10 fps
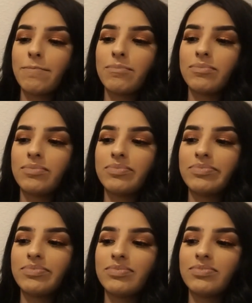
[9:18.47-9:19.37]

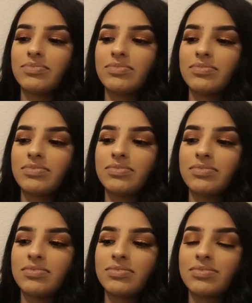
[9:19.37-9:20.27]

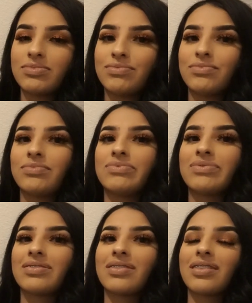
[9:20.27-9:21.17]

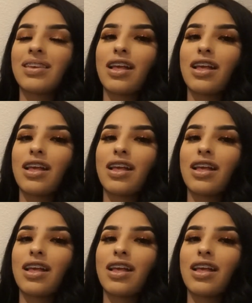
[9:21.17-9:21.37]
(silent)